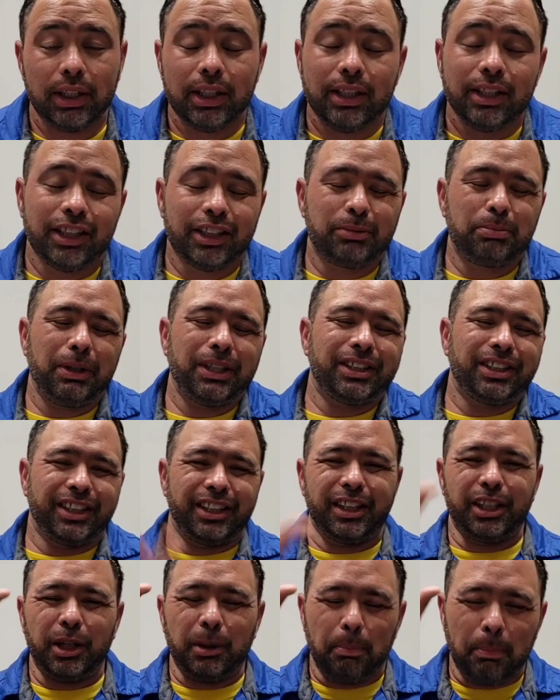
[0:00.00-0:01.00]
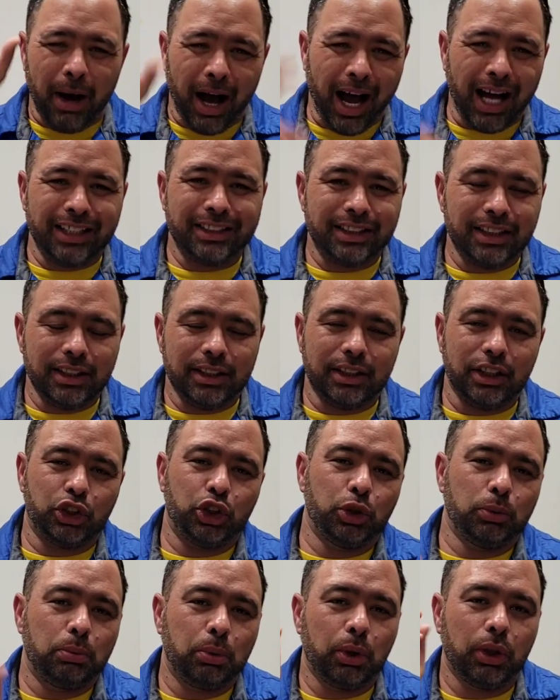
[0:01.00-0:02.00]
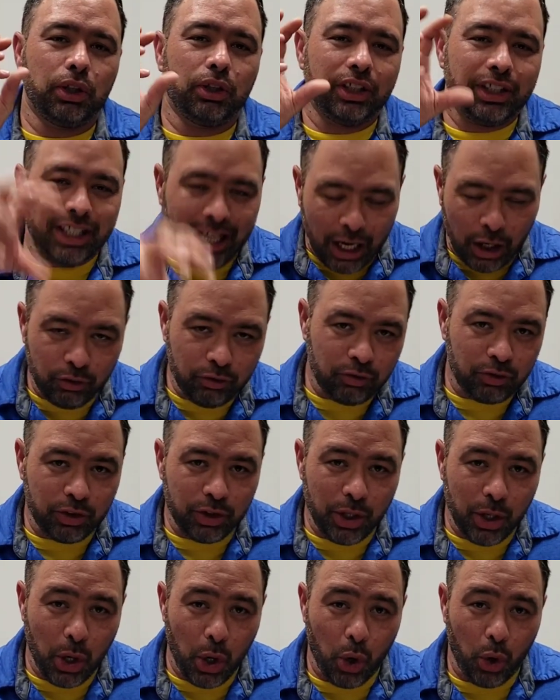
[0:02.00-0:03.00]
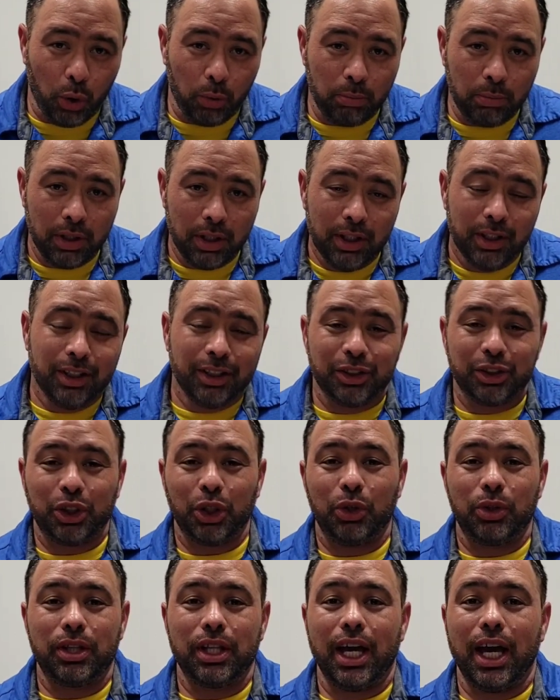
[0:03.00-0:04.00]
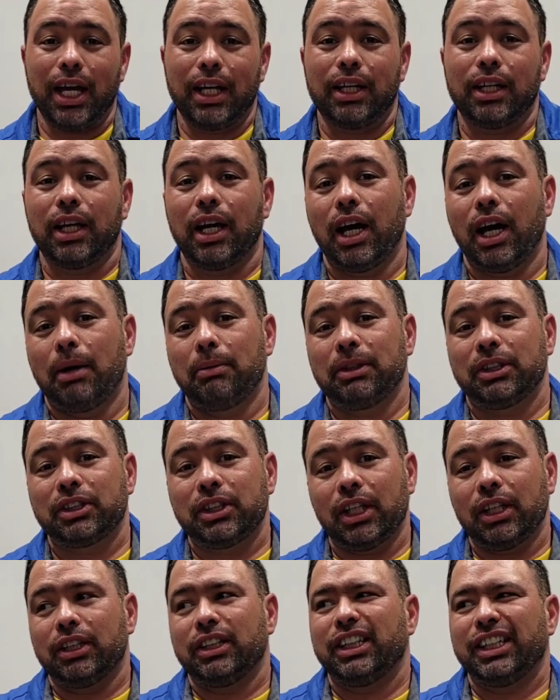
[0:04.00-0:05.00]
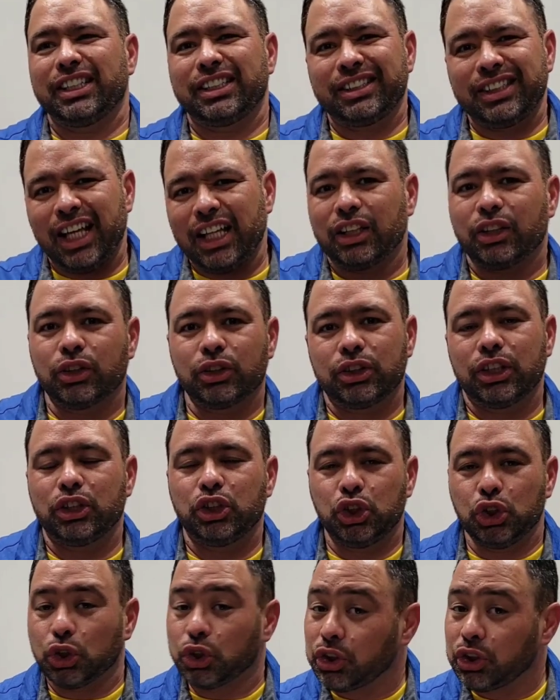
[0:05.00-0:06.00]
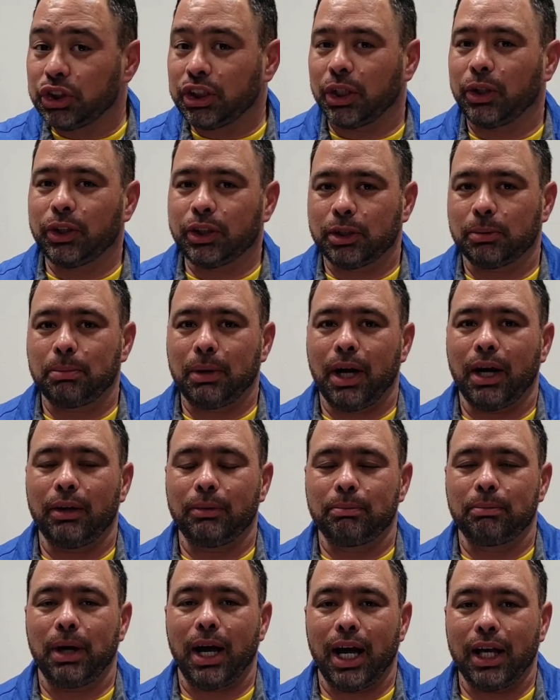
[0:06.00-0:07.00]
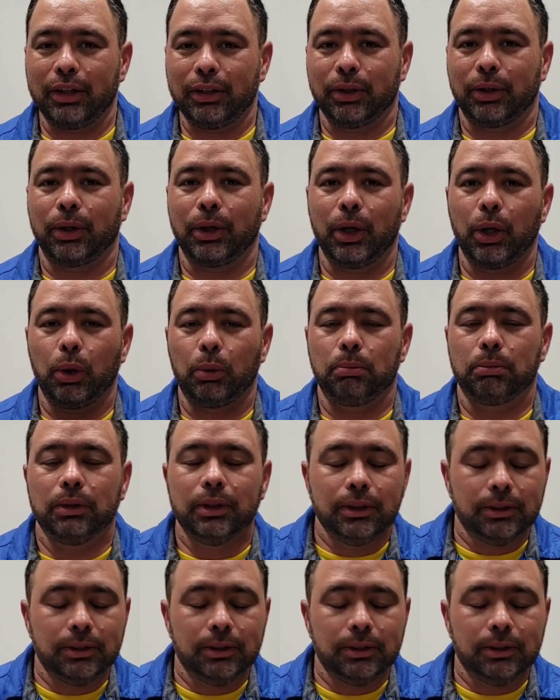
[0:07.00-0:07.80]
This is basically the deposit that you put down for the home, so that it's telling the sellers that you're serious about buying their home.